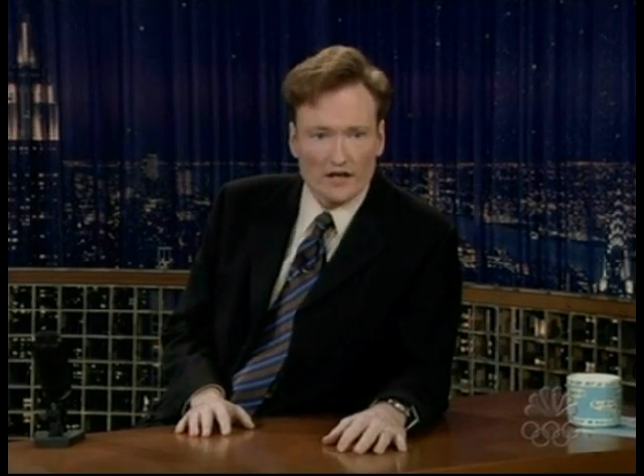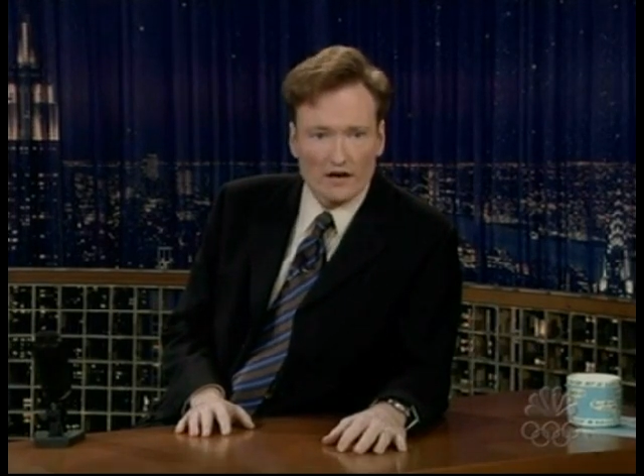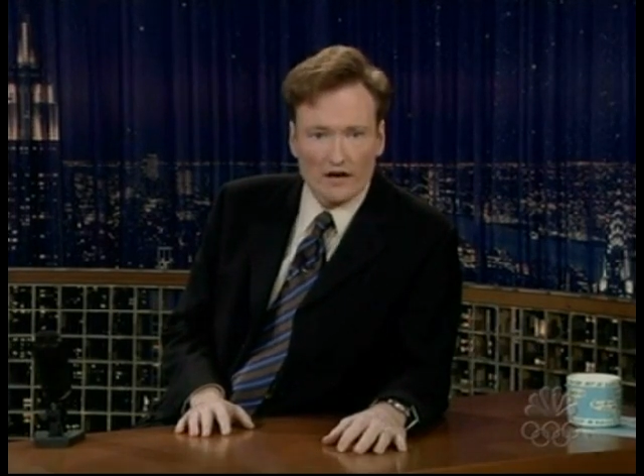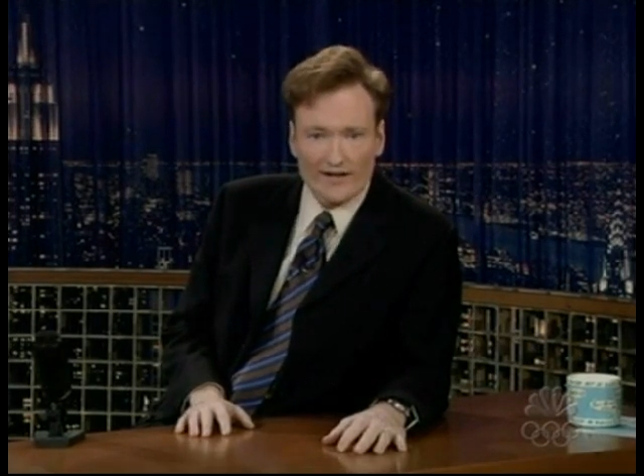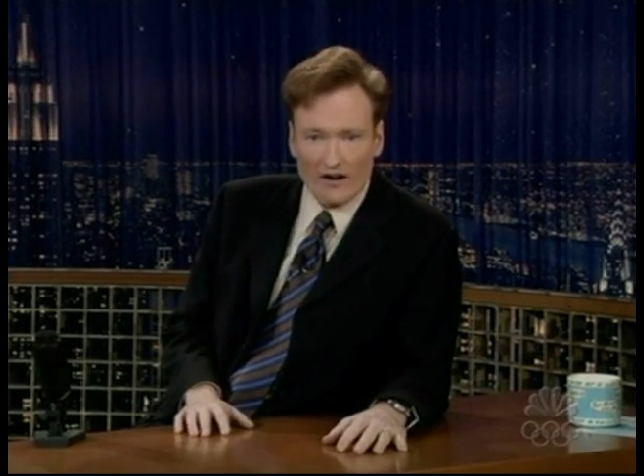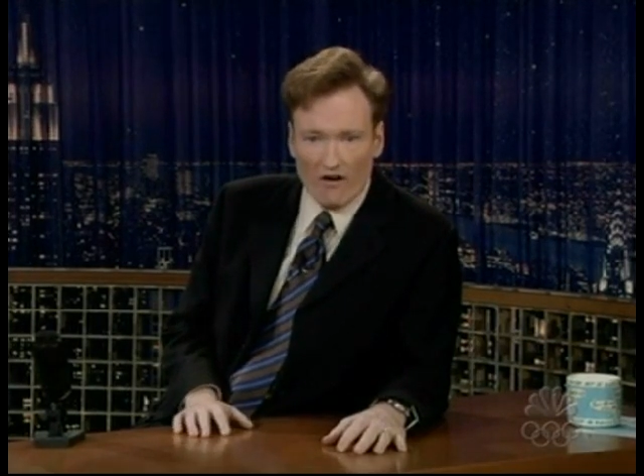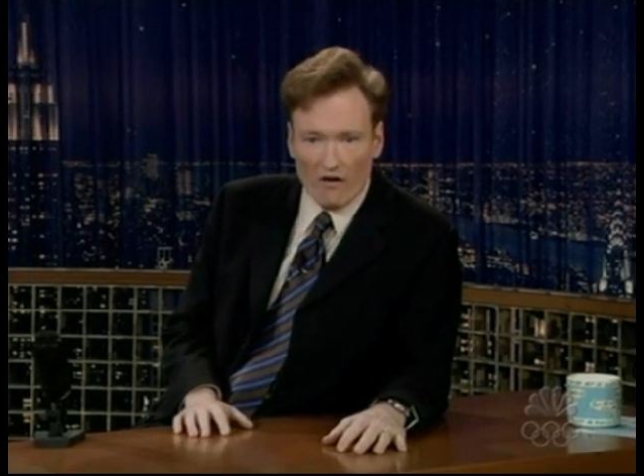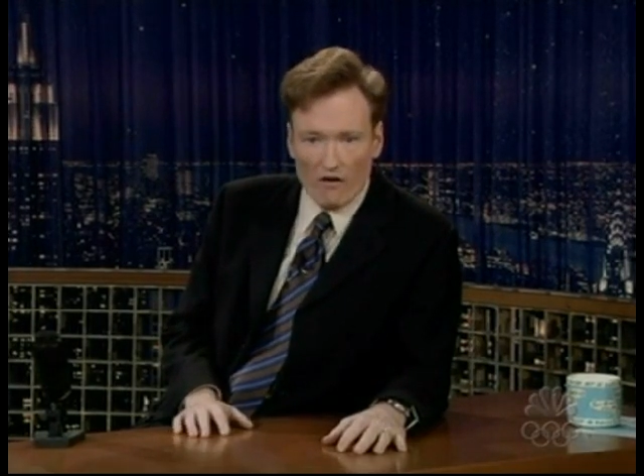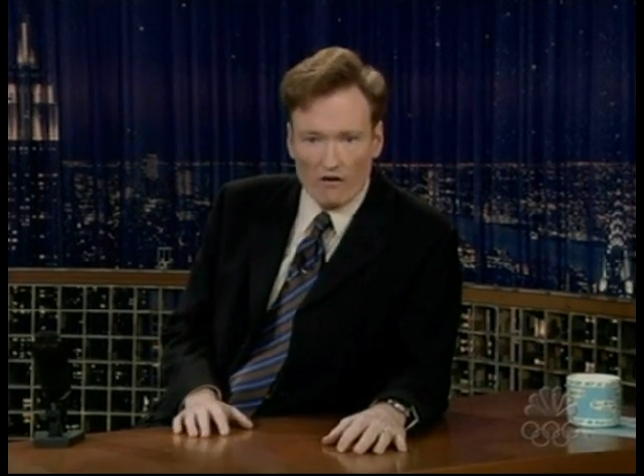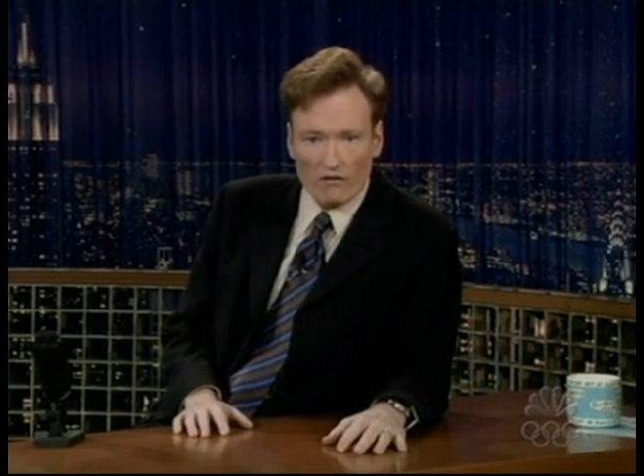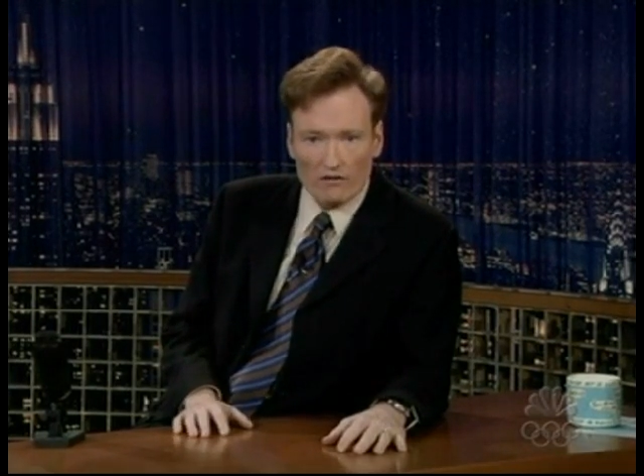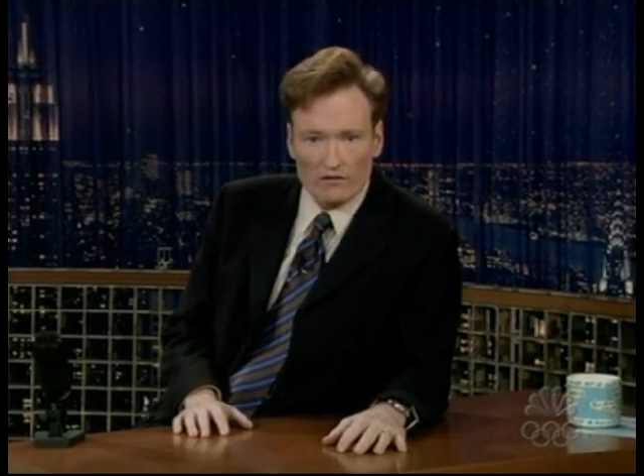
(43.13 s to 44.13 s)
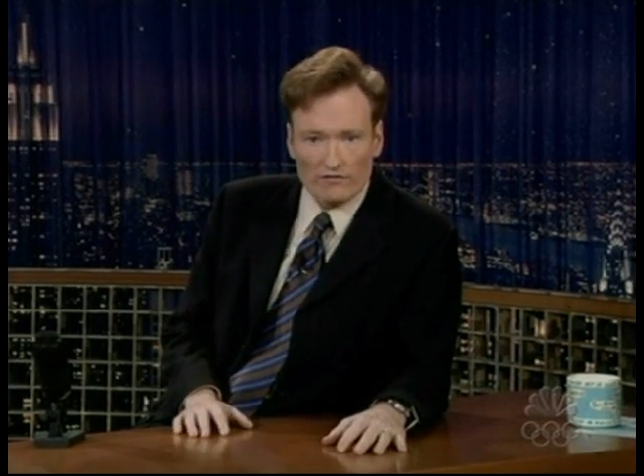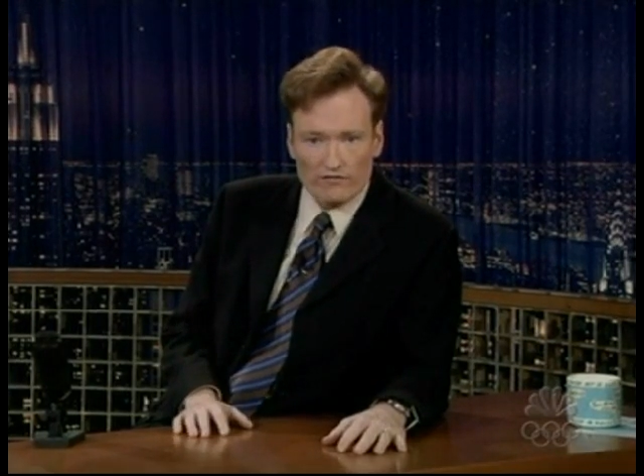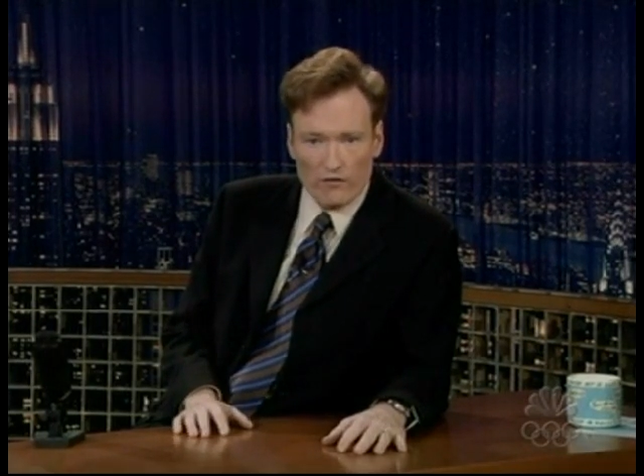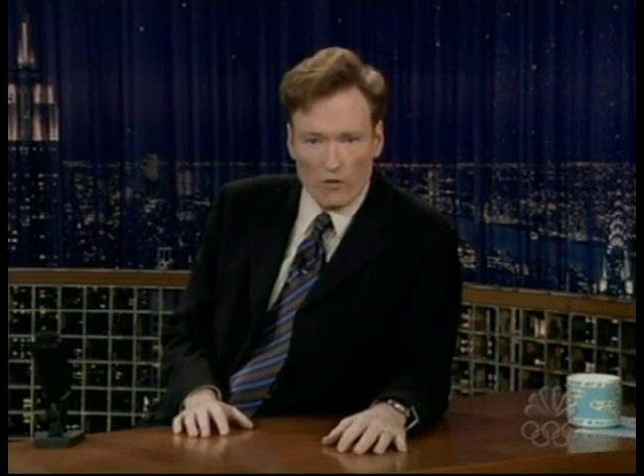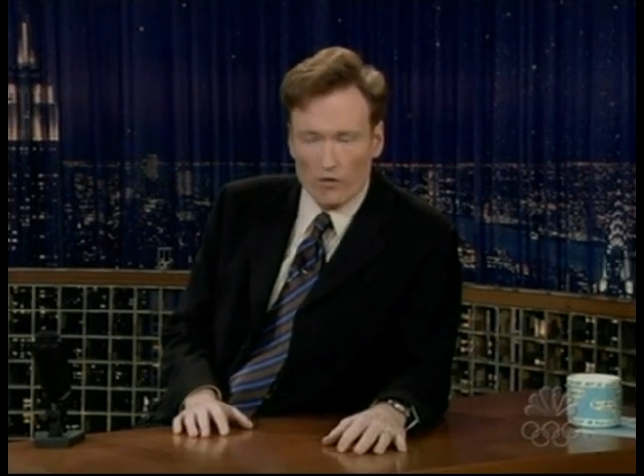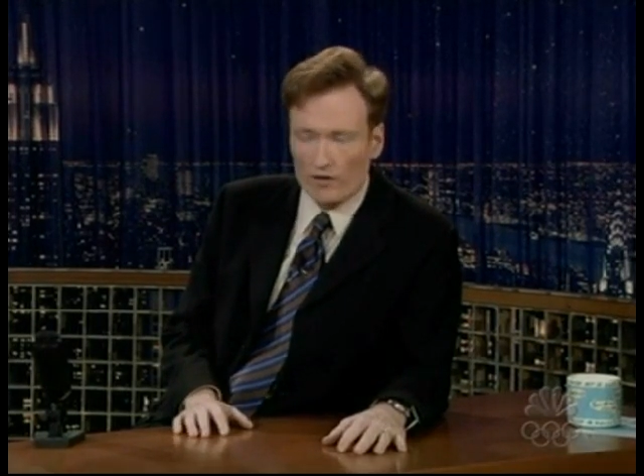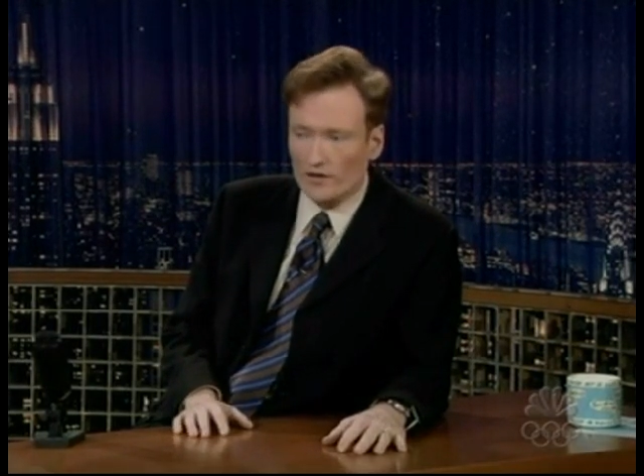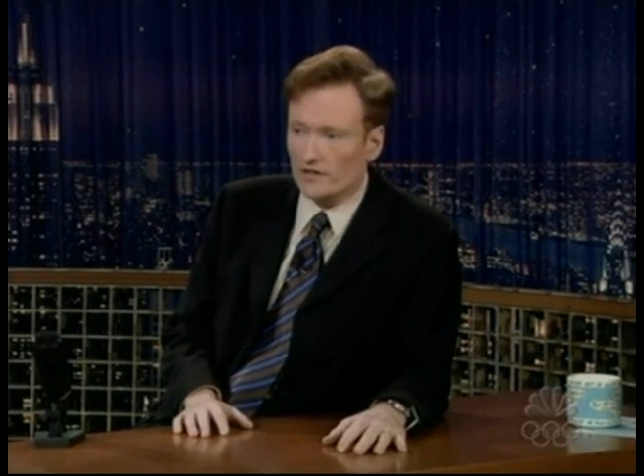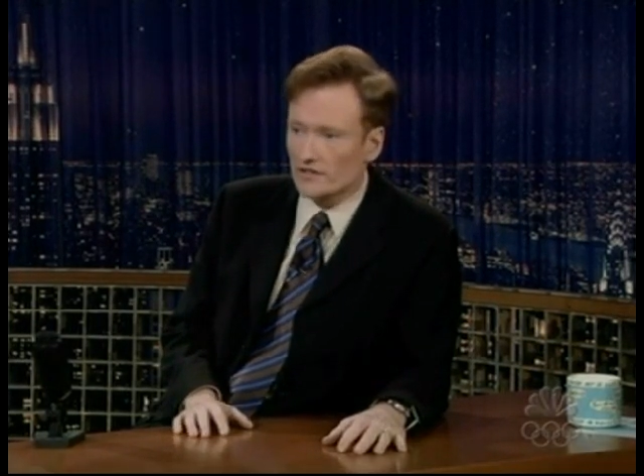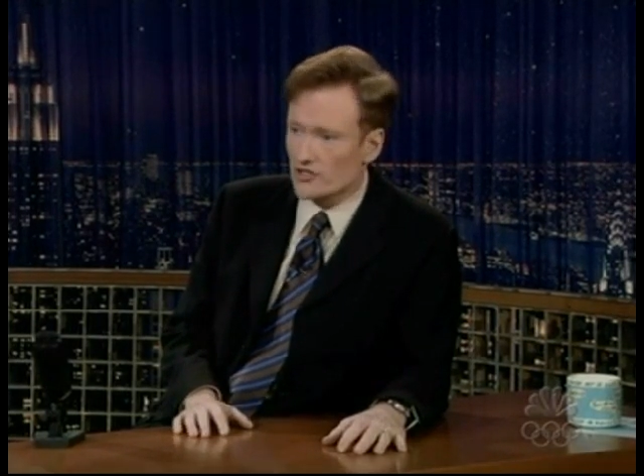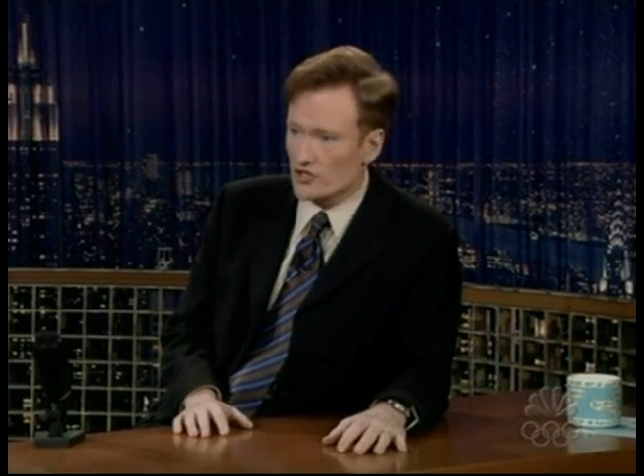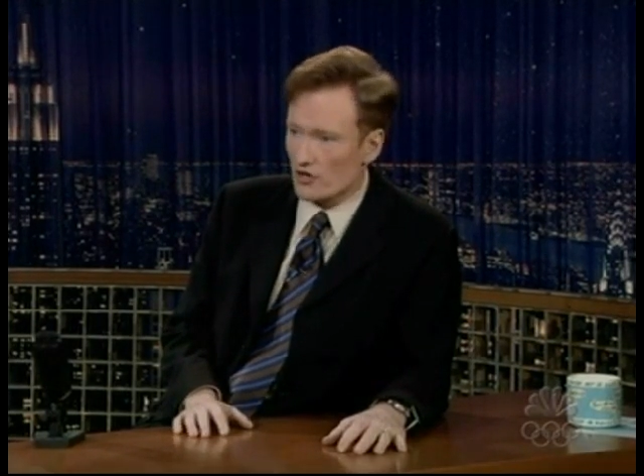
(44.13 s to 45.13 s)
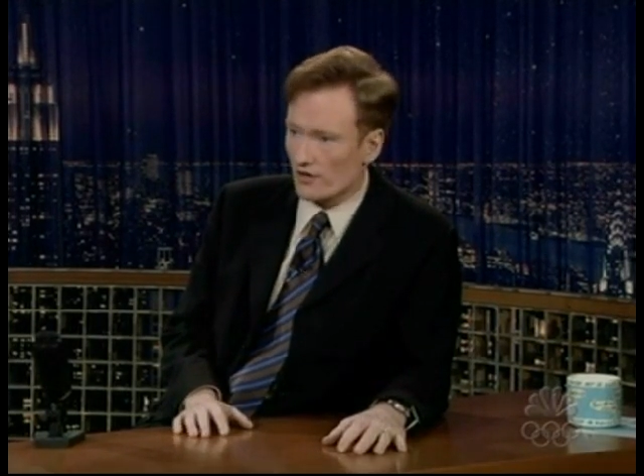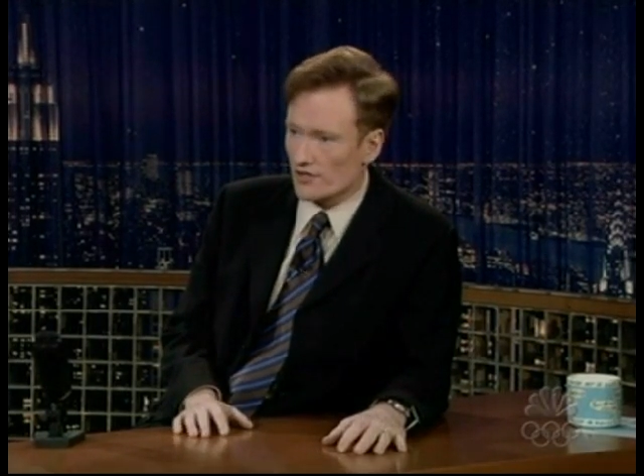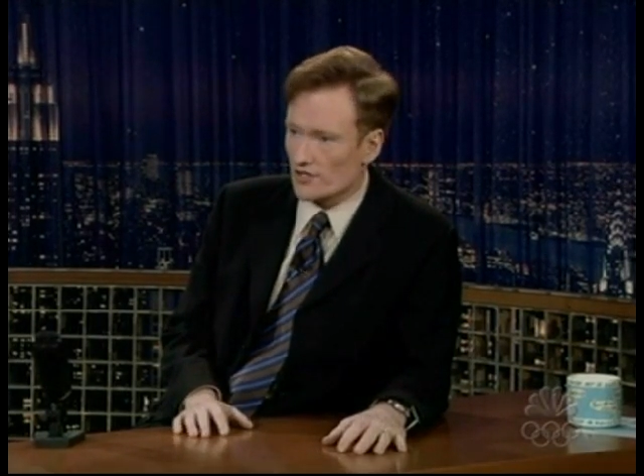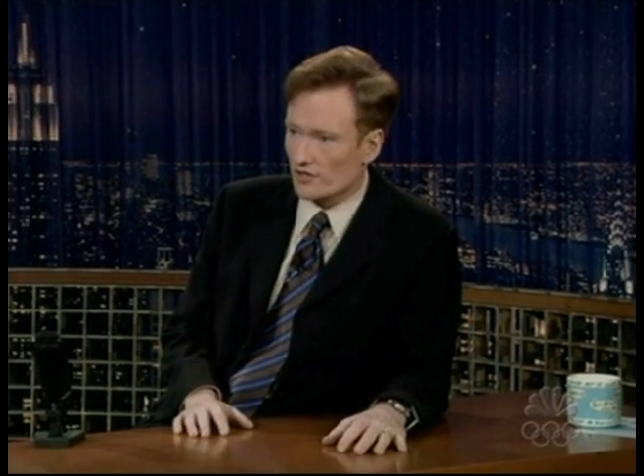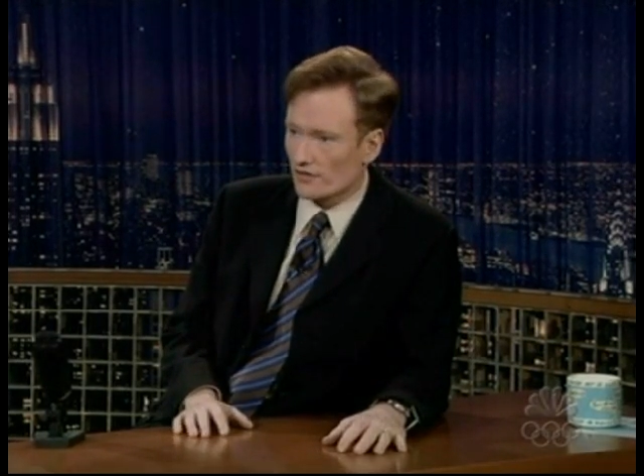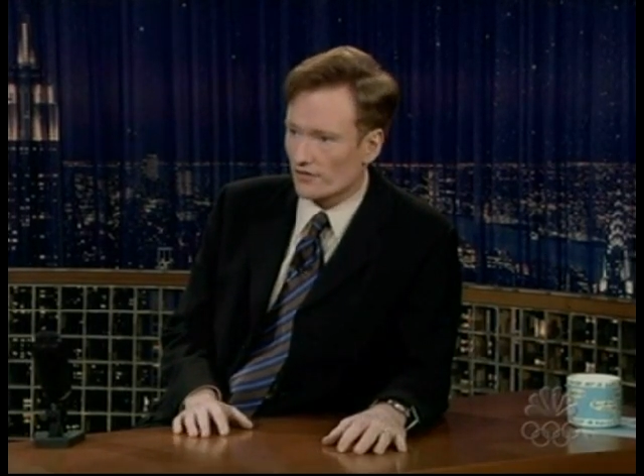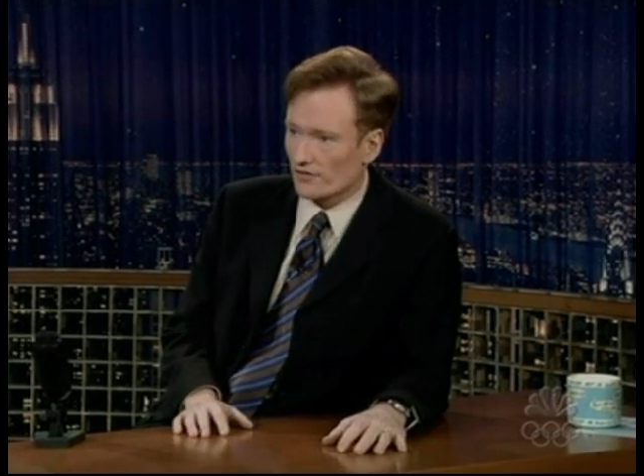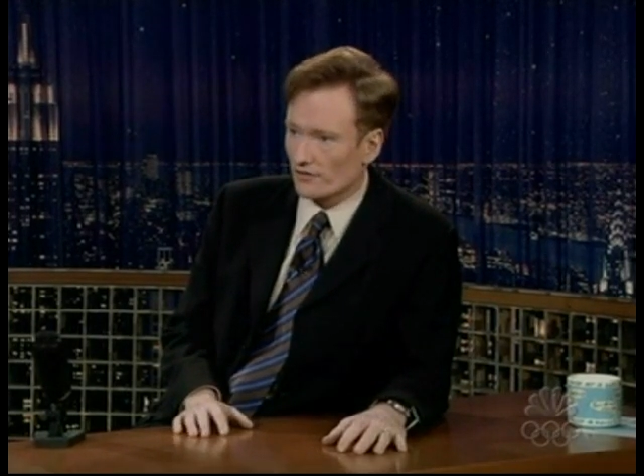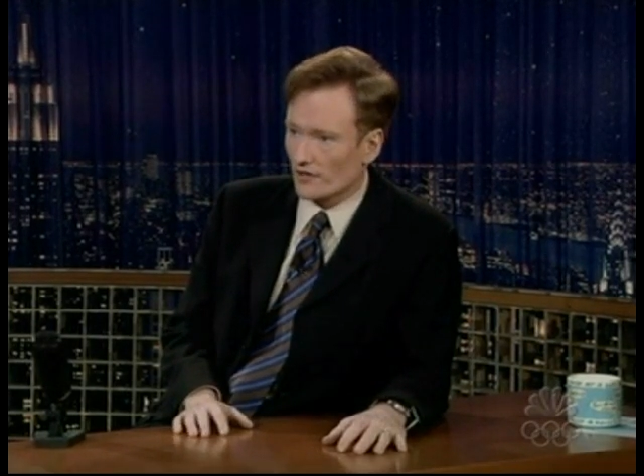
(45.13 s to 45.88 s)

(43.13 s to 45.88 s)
on all four charges,